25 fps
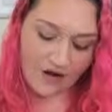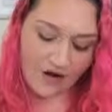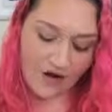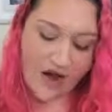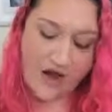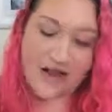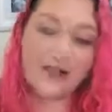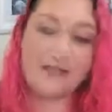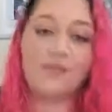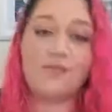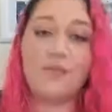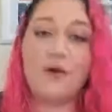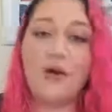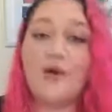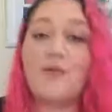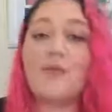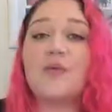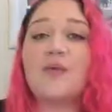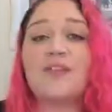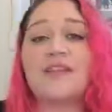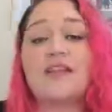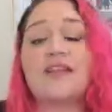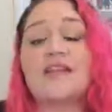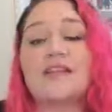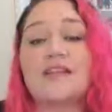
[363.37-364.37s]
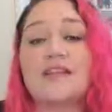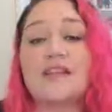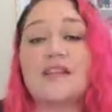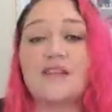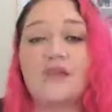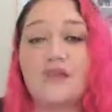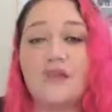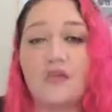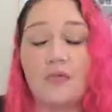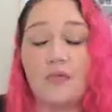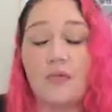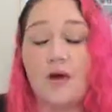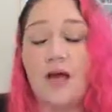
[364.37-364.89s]
I purposely
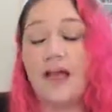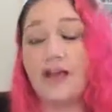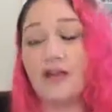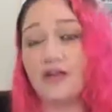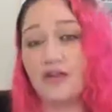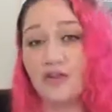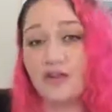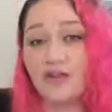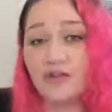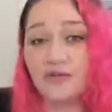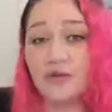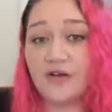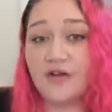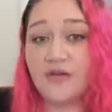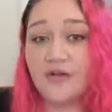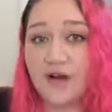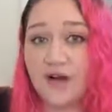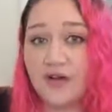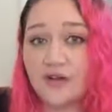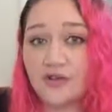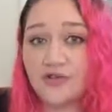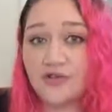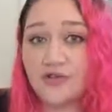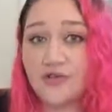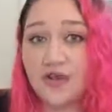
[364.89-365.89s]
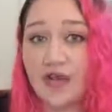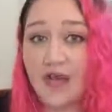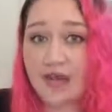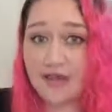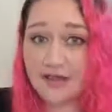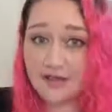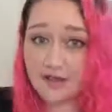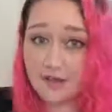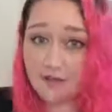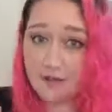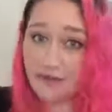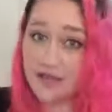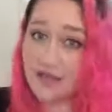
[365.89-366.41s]
didn't do my acknowledgement of country
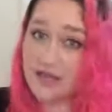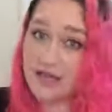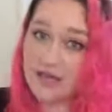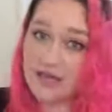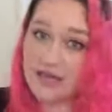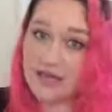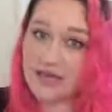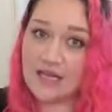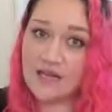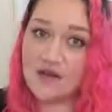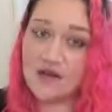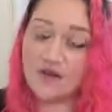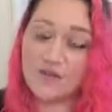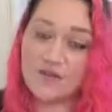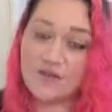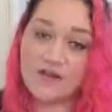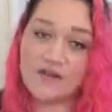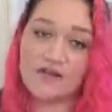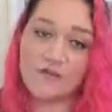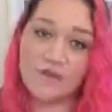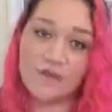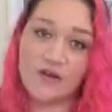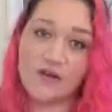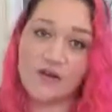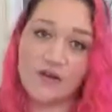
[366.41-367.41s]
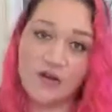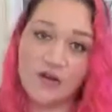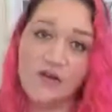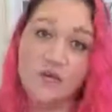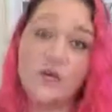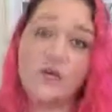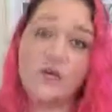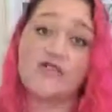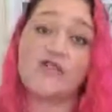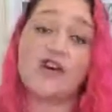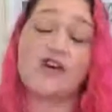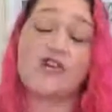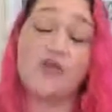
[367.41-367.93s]
at the beginning of this video,
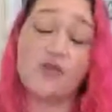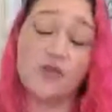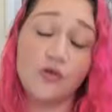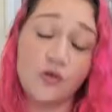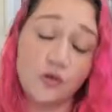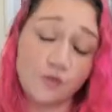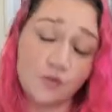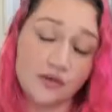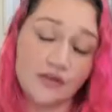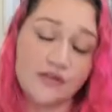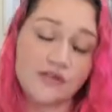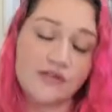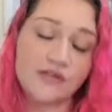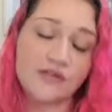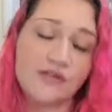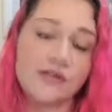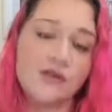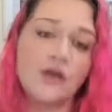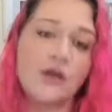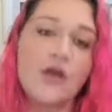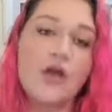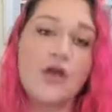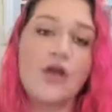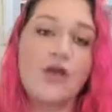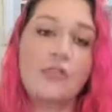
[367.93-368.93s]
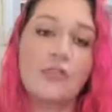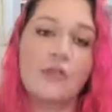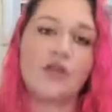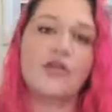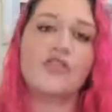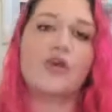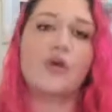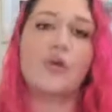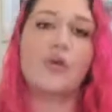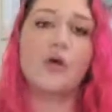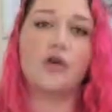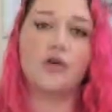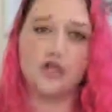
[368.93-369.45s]
which I normally do,
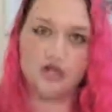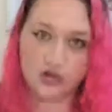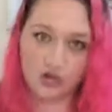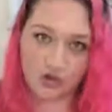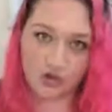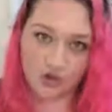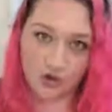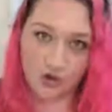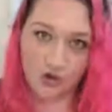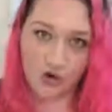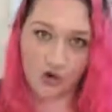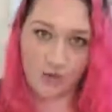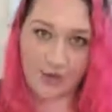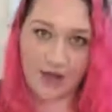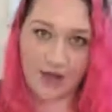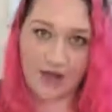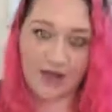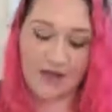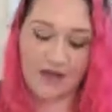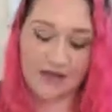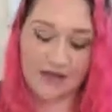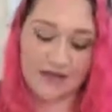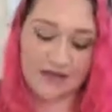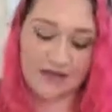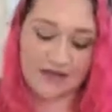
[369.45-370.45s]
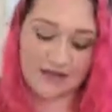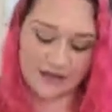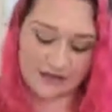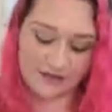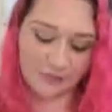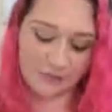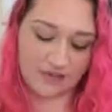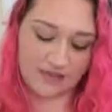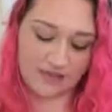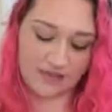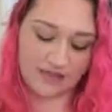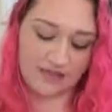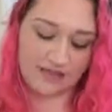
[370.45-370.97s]
because I wanted to talk about it in
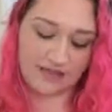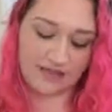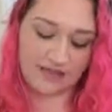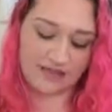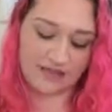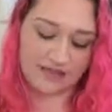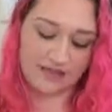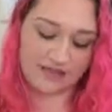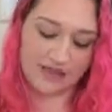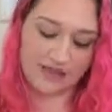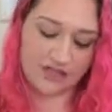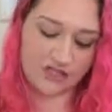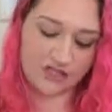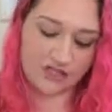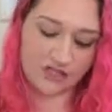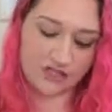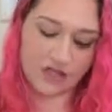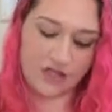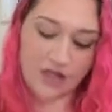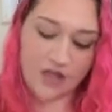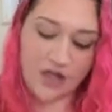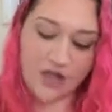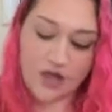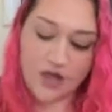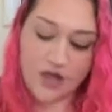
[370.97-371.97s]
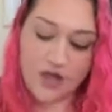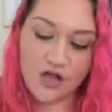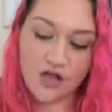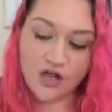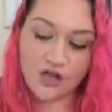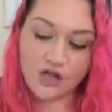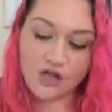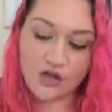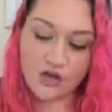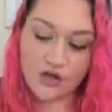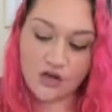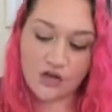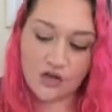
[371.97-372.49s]
this particular section.
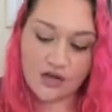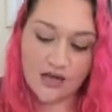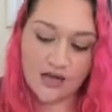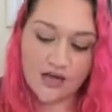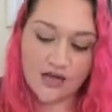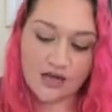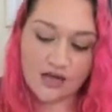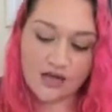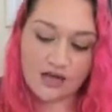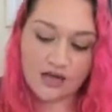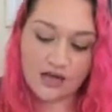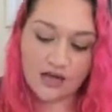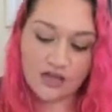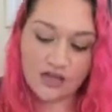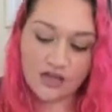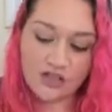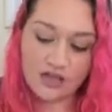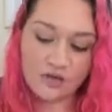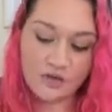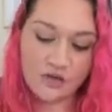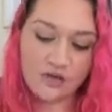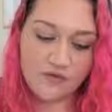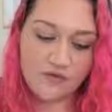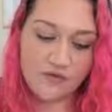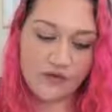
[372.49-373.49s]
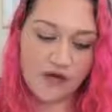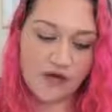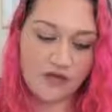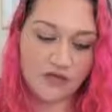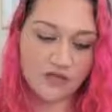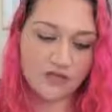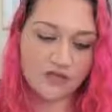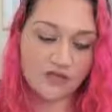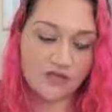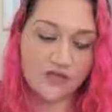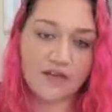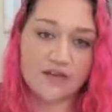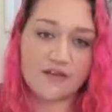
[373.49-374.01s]
So an acknowledgement of
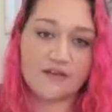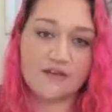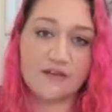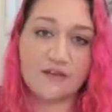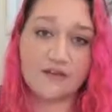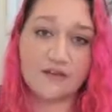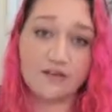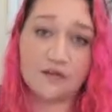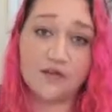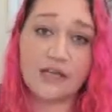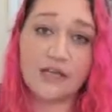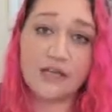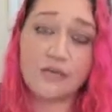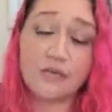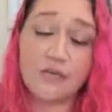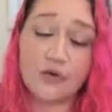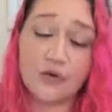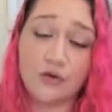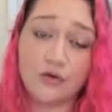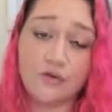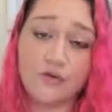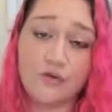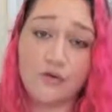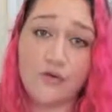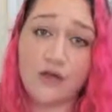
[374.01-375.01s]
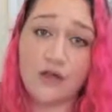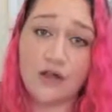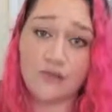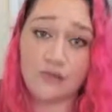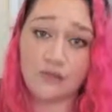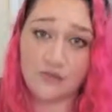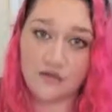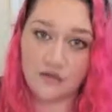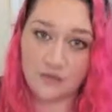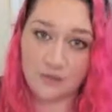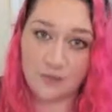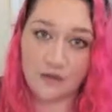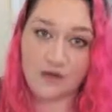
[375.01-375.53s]
country is a really beautiful and
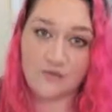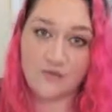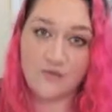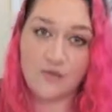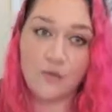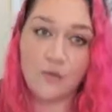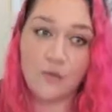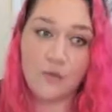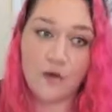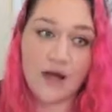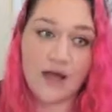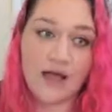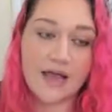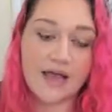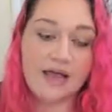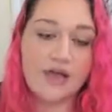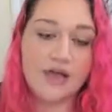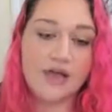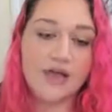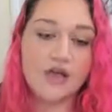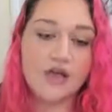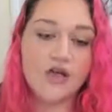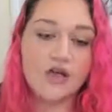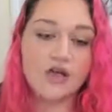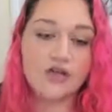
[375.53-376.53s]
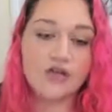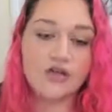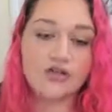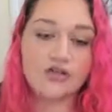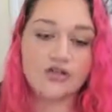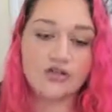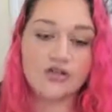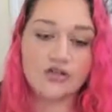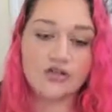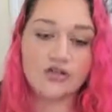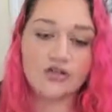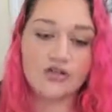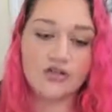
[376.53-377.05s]
respectful way
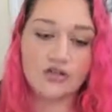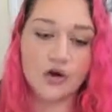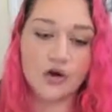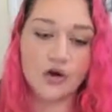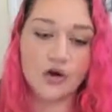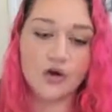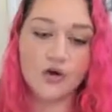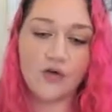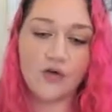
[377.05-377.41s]
to show